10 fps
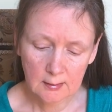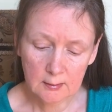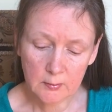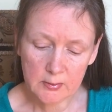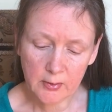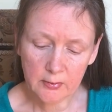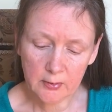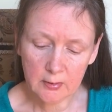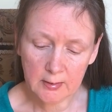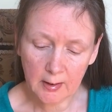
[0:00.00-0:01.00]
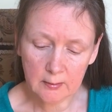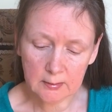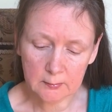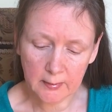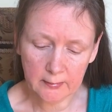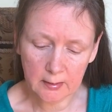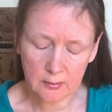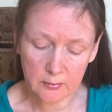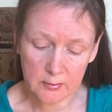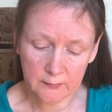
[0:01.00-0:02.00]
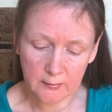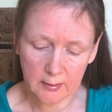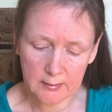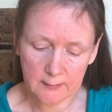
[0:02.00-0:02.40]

It was the third hour when they crucified